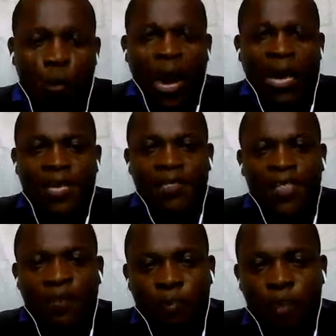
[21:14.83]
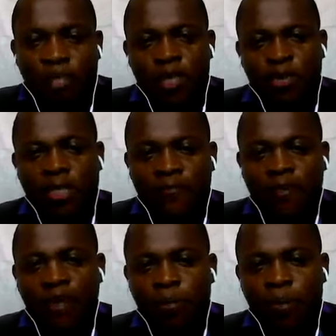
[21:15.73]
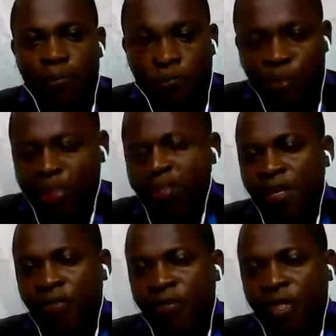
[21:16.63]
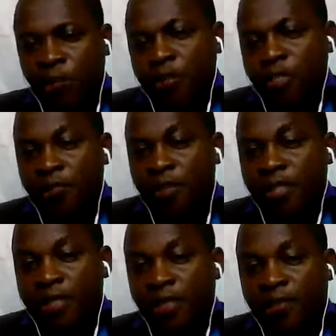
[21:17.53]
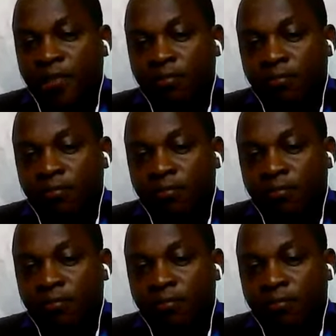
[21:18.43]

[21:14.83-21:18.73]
Why is it important to develop personal responsibility?